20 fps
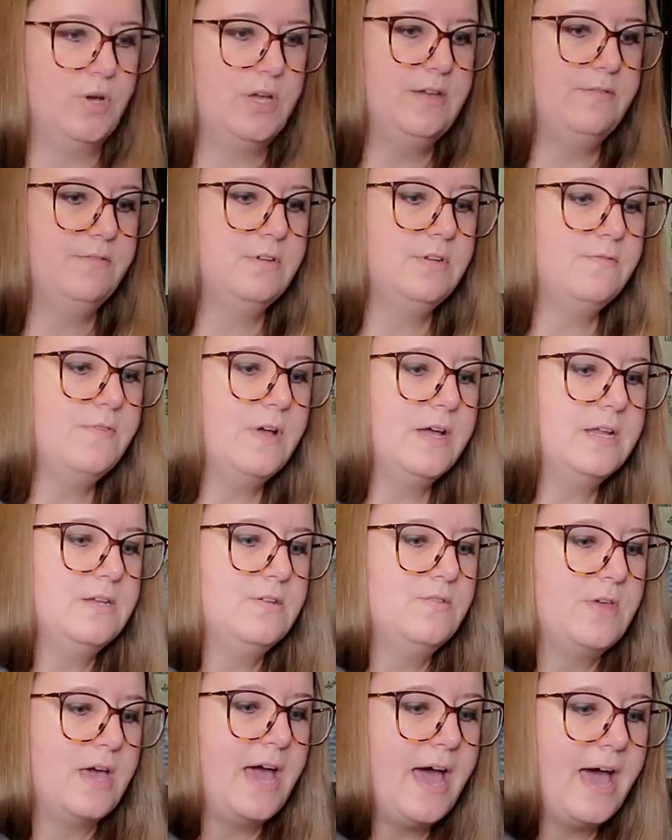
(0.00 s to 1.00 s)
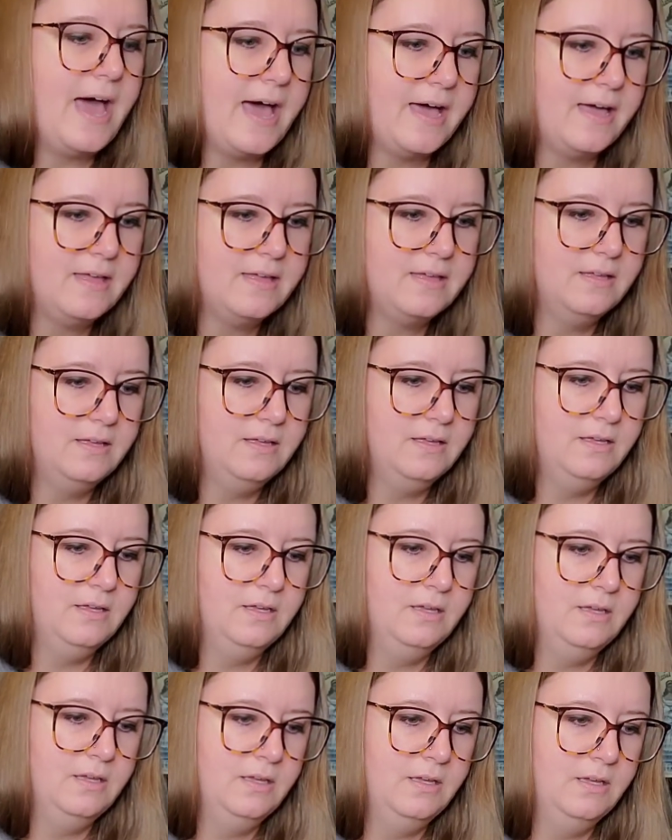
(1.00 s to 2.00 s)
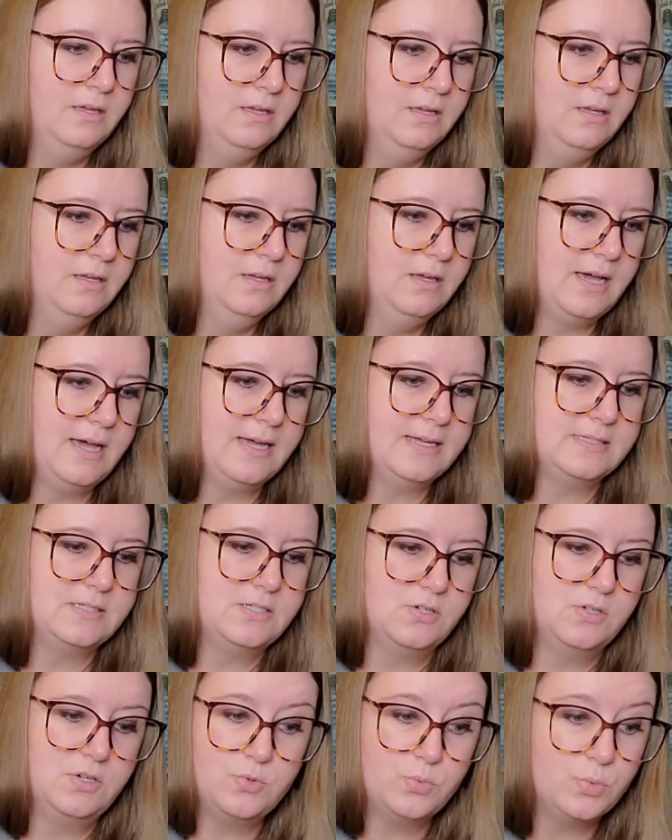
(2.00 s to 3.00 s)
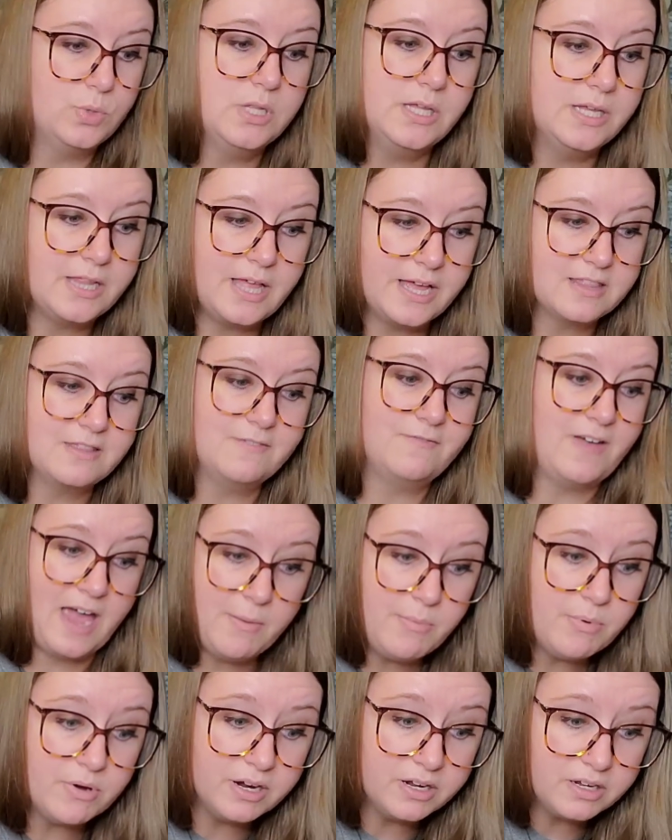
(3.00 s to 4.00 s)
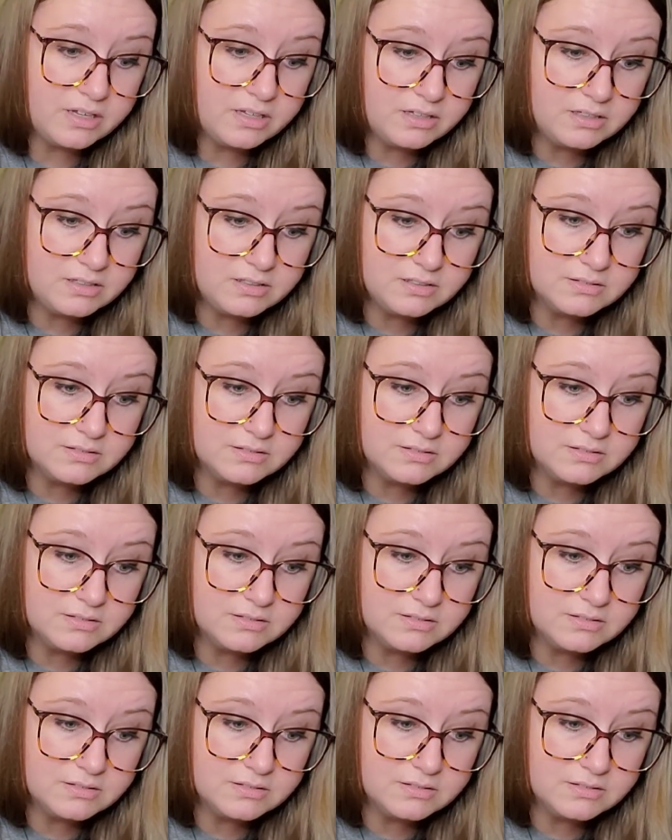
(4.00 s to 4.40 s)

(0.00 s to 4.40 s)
well, even if I do that, I still don't really like the fabric.